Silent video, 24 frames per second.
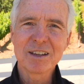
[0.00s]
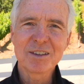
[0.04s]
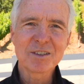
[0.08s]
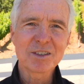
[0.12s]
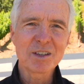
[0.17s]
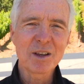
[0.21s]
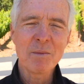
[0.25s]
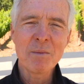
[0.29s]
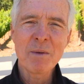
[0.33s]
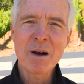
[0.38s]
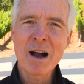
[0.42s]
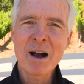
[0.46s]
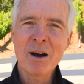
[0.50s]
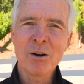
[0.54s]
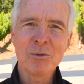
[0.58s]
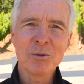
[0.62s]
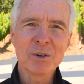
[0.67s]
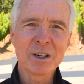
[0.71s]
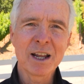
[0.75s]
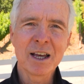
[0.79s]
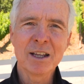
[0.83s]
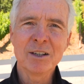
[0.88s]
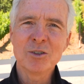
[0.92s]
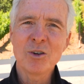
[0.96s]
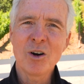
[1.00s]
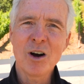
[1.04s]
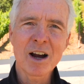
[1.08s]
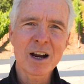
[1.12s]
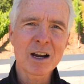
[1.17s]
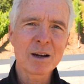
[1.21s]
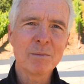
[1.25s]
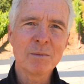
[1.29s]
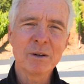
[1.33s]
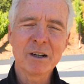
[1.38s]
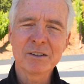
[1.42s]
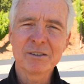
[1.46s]
somehow when I
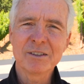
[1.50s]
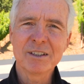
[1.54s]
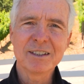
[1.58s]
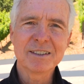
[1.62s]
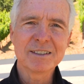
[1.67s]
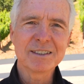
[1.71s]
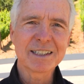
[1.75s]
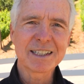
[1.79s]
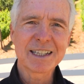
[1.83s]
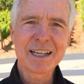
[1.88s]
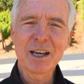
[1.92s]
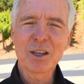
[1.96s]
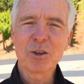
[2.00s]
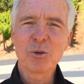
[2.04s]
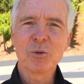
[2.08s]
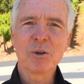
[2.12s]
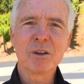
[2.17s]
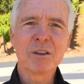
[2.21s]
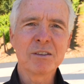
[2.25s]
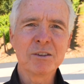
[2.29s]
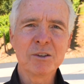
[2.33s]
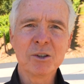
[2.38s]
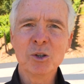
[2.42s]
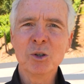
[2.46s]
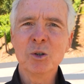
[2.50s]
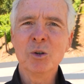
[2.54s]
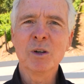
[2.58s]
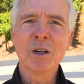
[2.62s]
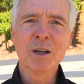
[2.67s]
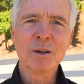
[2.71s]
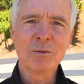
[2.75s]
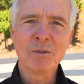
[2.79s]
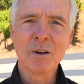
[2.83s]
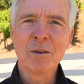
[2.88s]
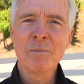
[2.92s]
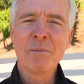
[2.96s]
talk about this together with you,
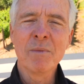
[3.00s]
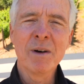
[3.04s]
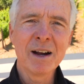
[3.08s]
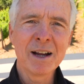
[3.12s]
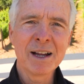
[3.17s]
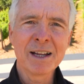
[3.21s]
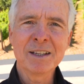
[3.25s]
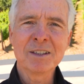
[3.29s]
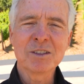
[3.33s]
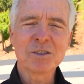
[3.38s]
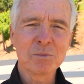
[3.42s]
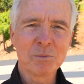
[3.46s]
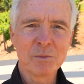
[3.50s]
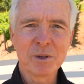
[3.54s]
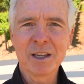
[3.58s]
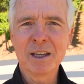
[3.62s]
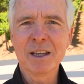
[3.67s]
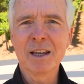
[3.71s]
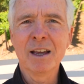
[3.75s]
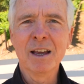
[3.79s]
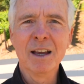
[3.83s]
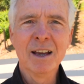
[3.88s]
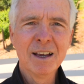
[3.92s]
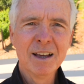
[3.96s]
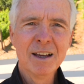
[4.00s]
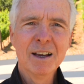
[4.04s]
it reminds me